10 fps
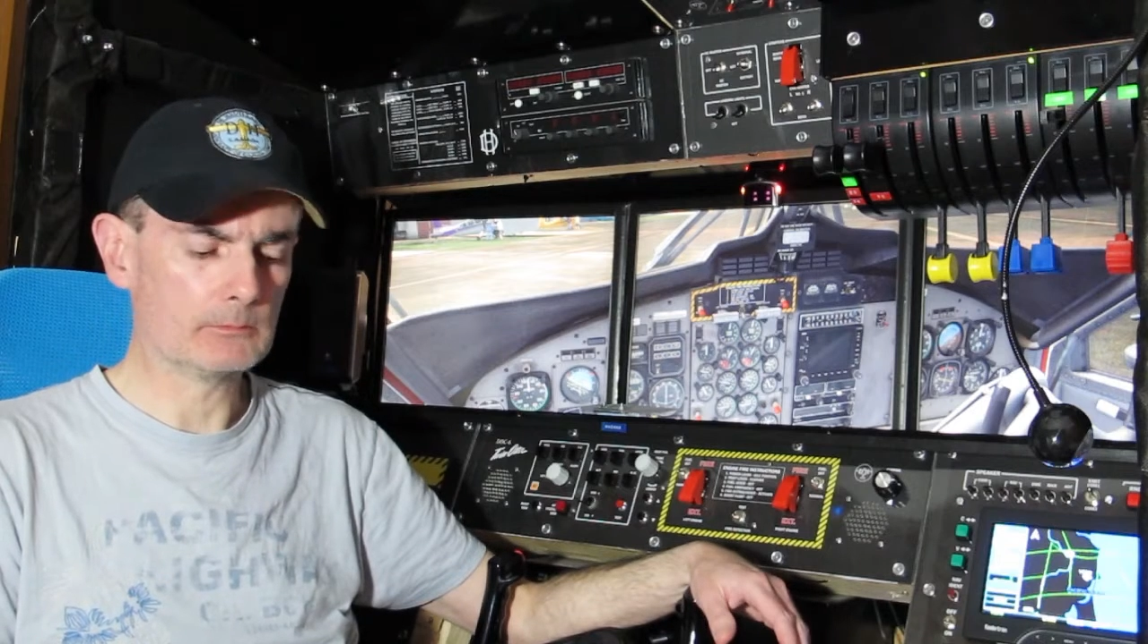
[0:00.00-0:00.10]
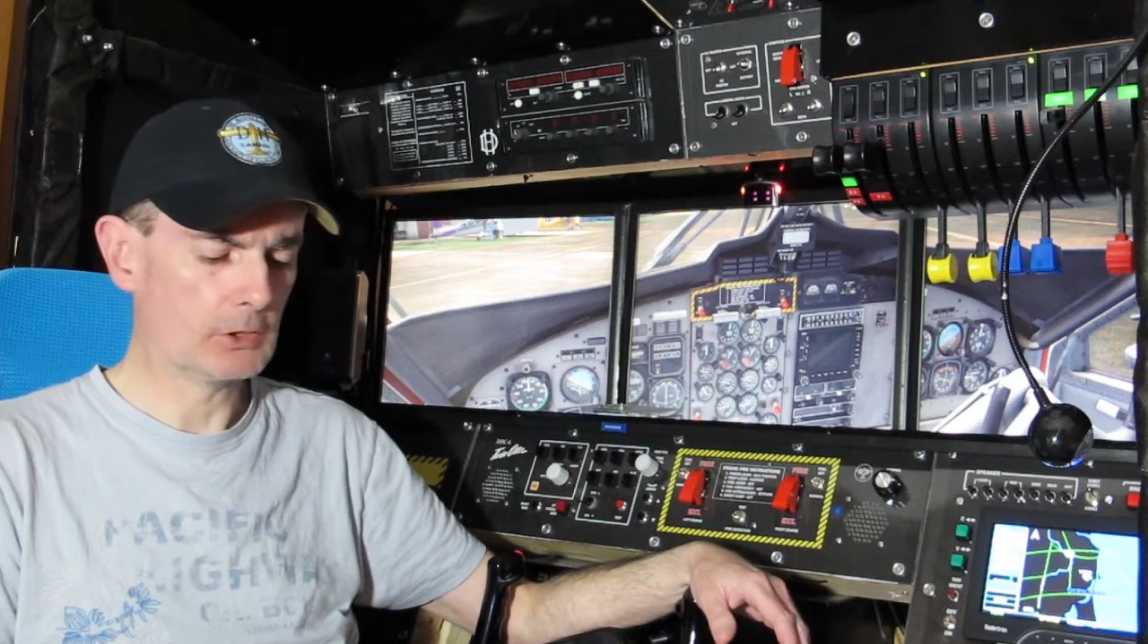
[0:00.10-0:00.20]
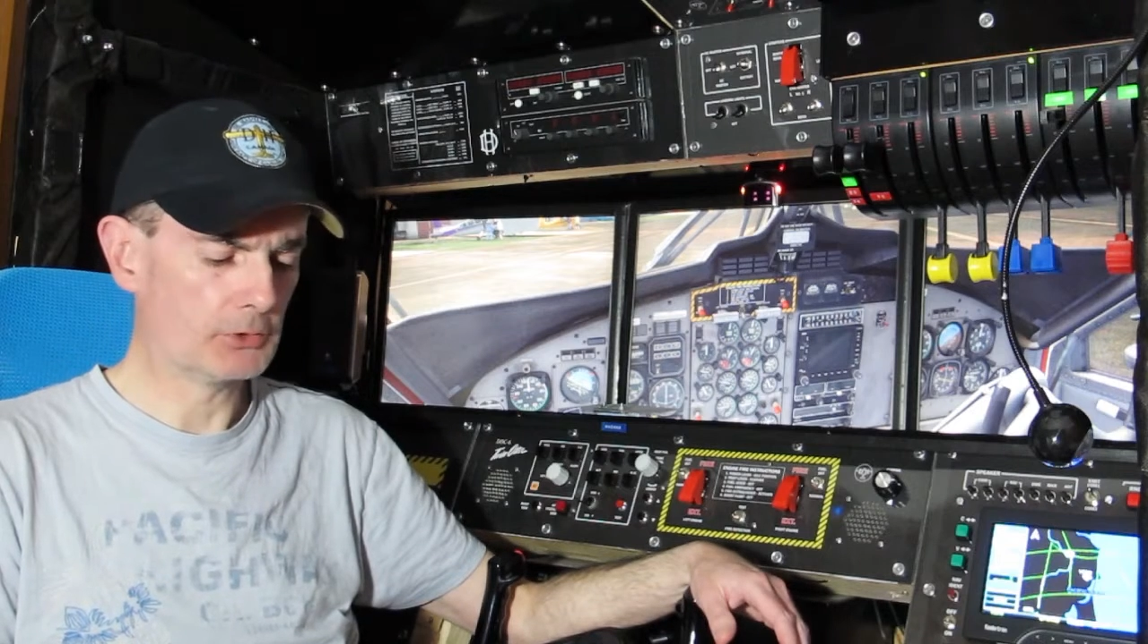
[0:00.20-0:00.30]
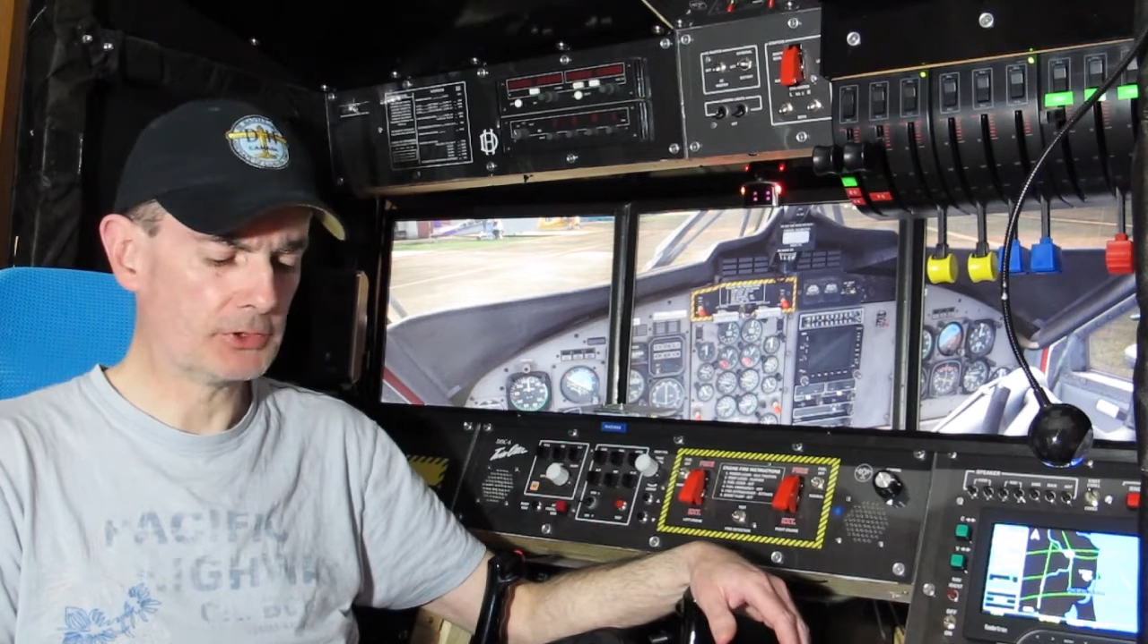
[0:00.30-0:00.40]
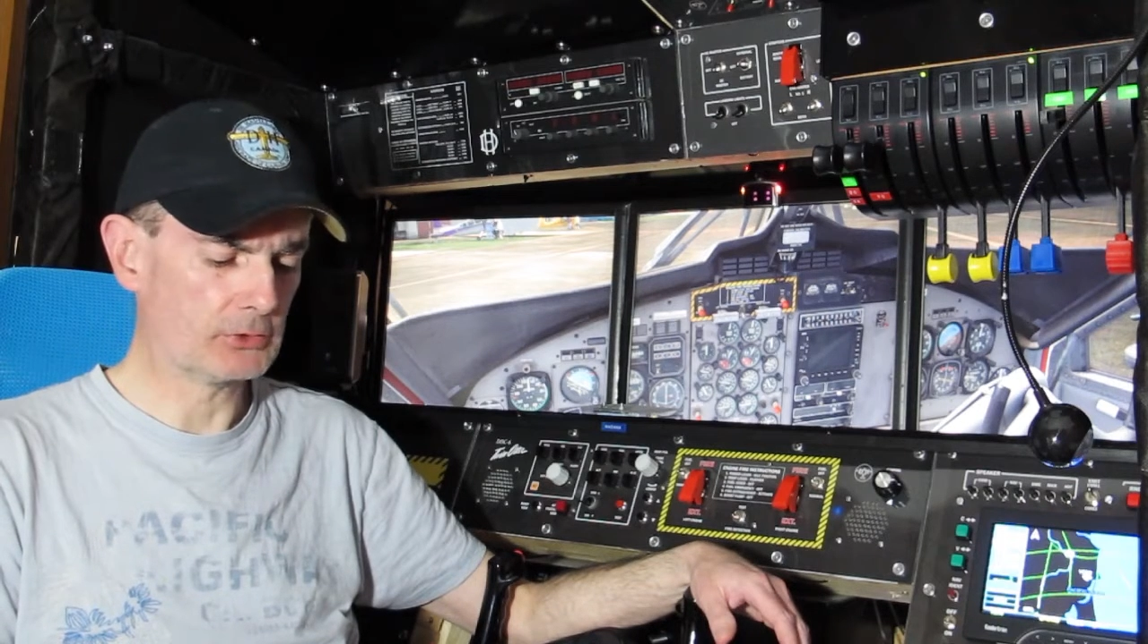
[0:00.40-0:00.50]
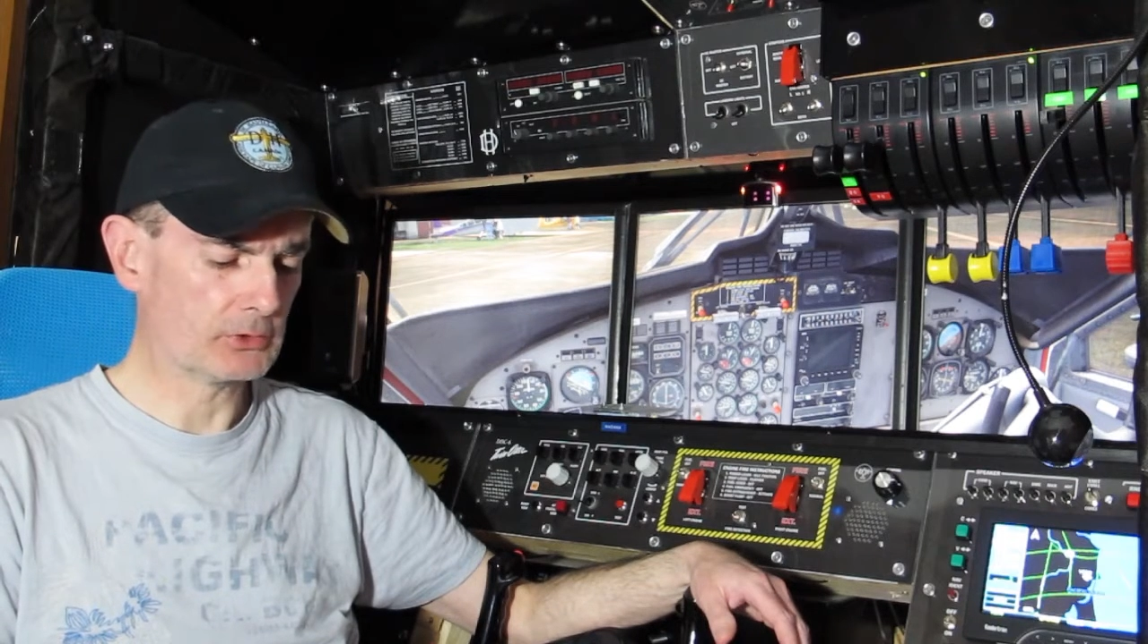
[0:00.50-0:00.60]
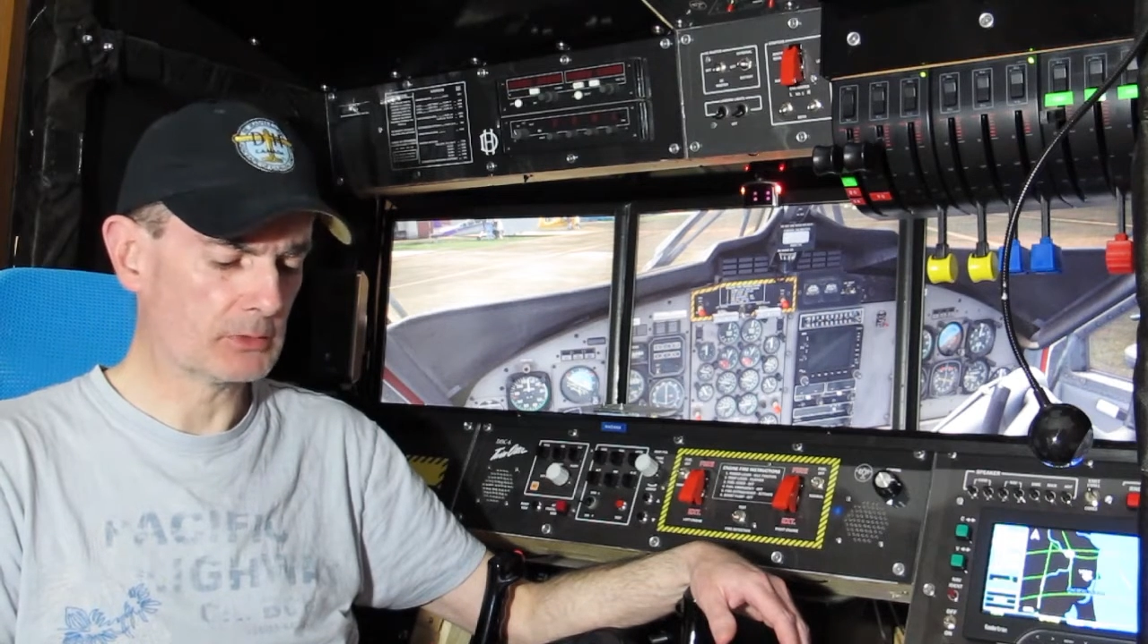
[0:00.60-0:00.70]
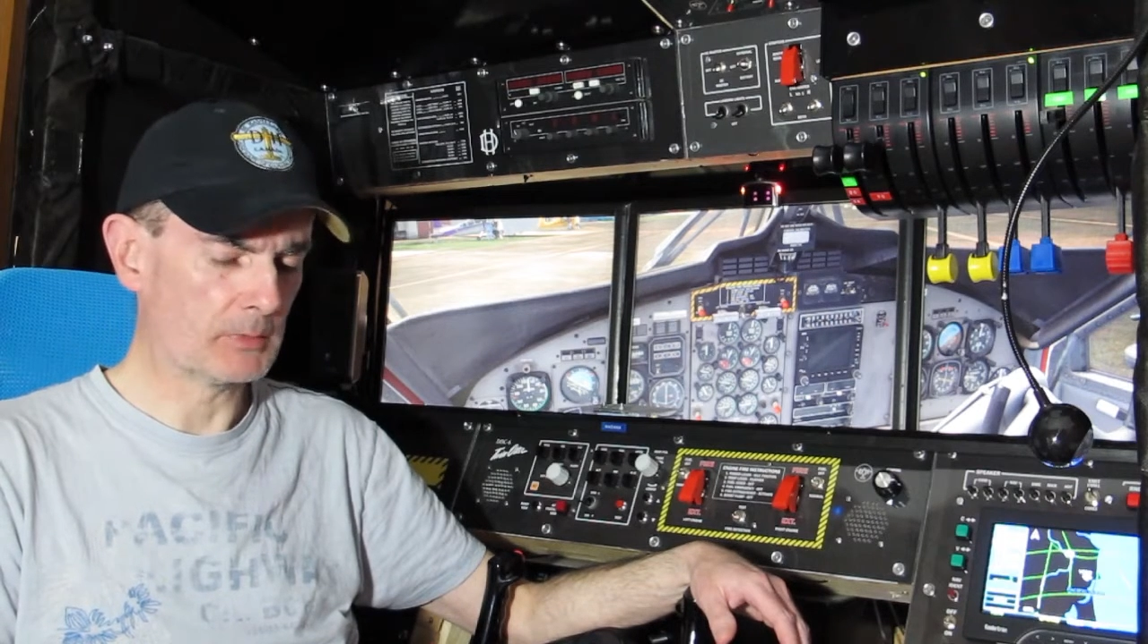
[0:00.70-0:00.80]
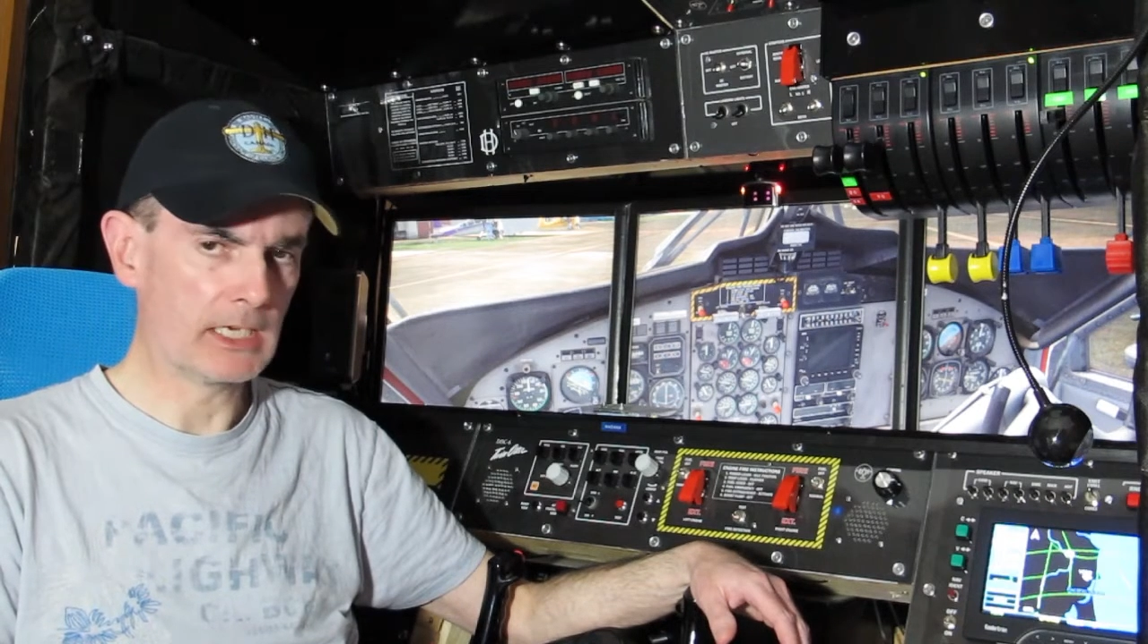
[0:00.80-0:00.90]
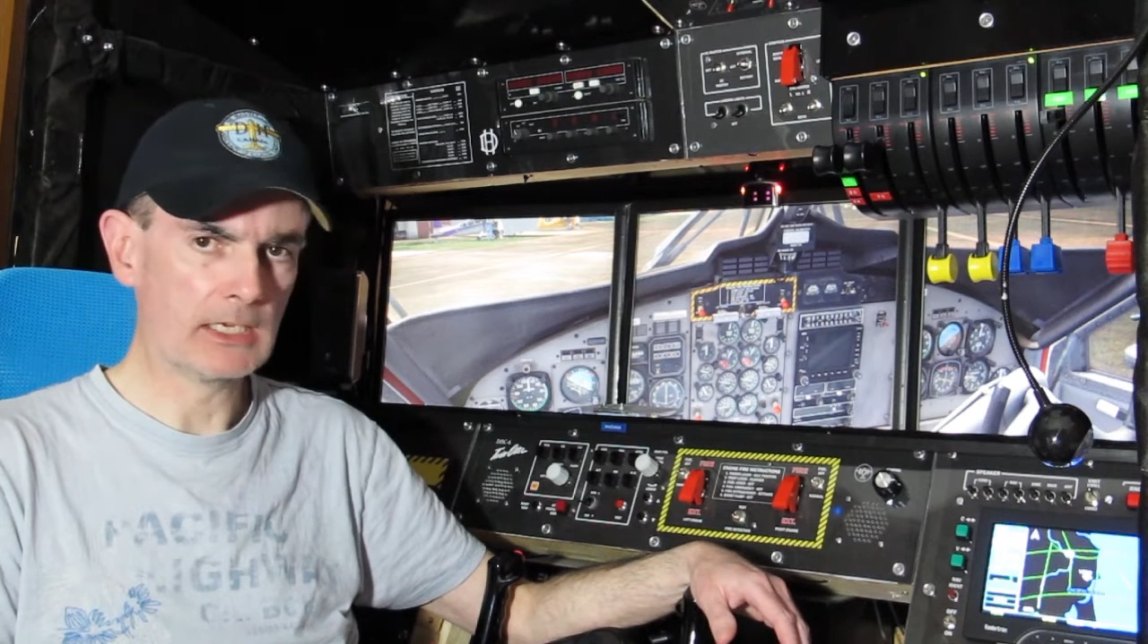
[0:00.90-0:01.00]
logical
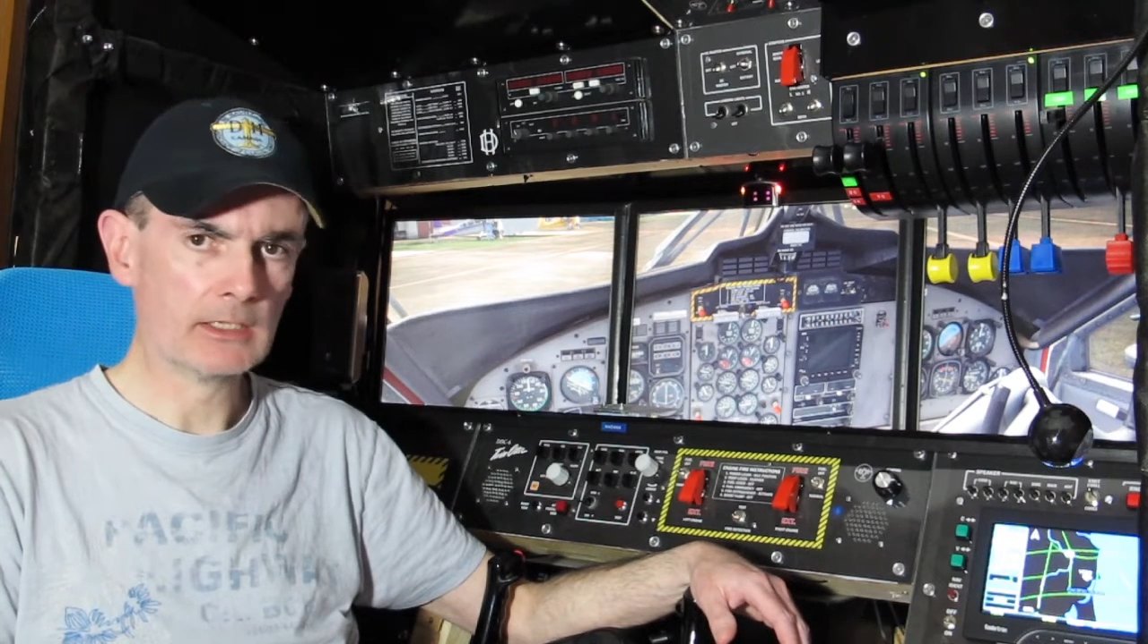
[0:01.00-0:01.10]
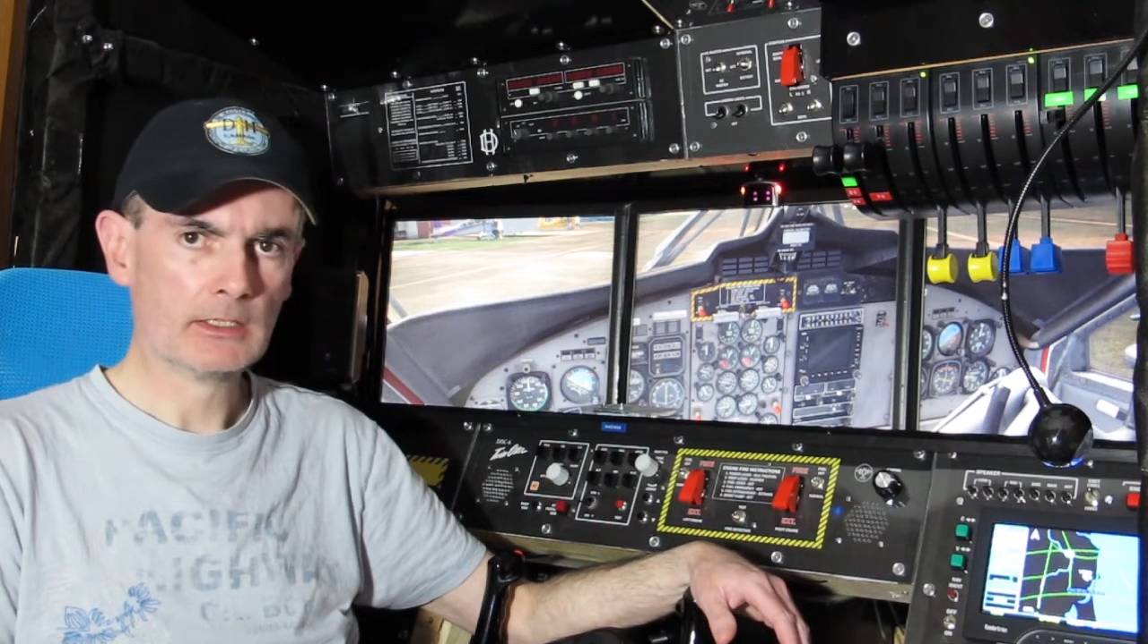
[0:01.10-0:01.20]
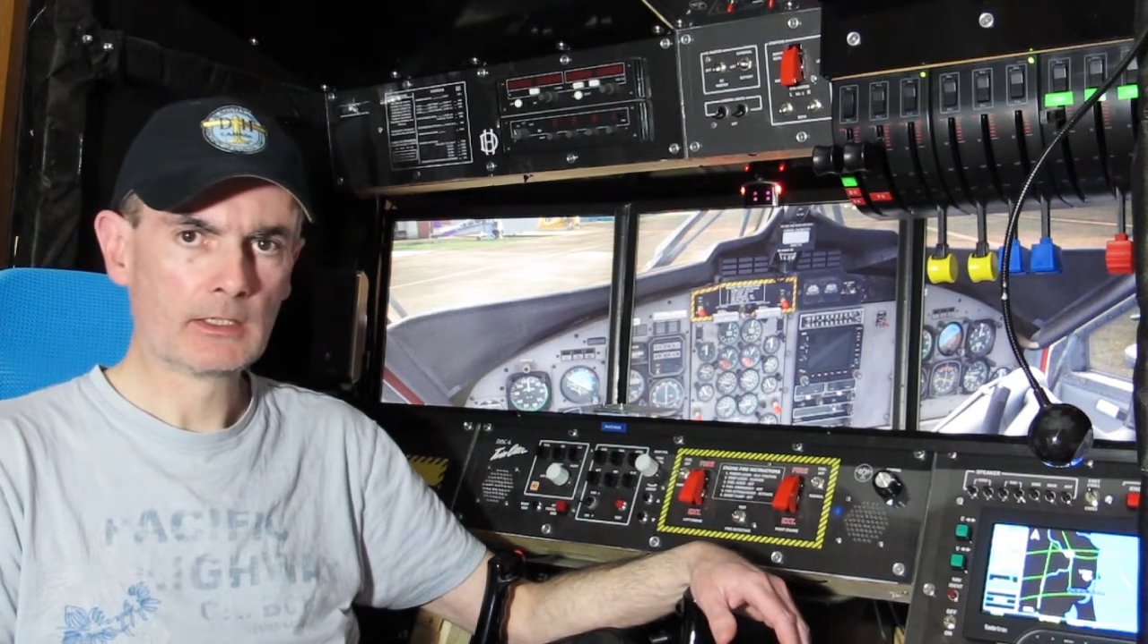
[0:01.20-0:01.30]
to me.